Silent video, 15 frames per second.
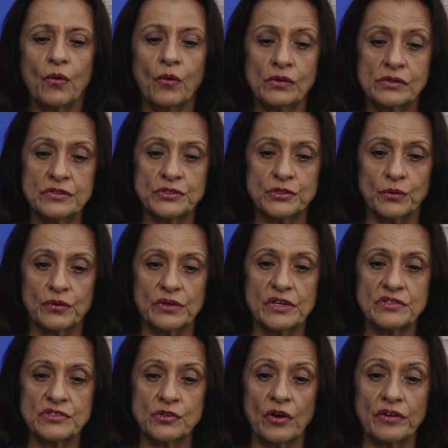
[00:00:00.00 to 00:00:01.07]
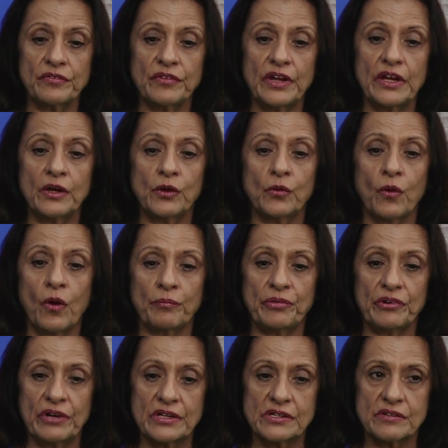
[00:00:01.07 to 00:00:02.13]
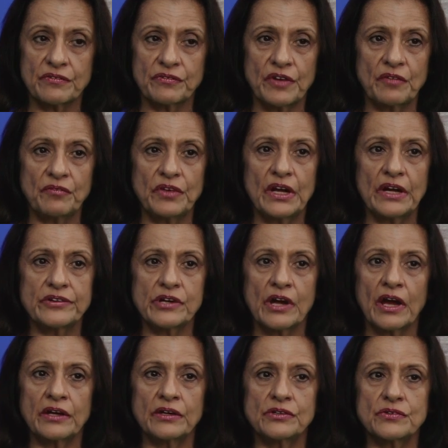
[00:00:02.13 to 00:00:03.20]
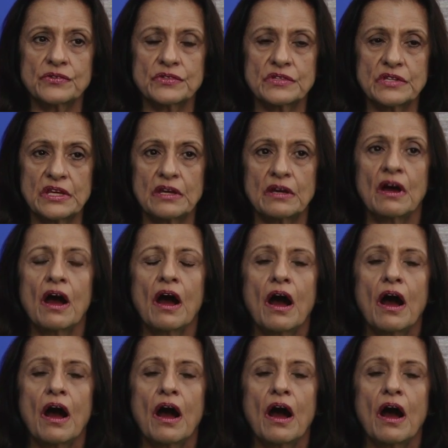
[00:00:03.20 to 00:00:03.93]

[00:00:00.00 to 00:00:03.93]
also is not very cooperative when we are trying to see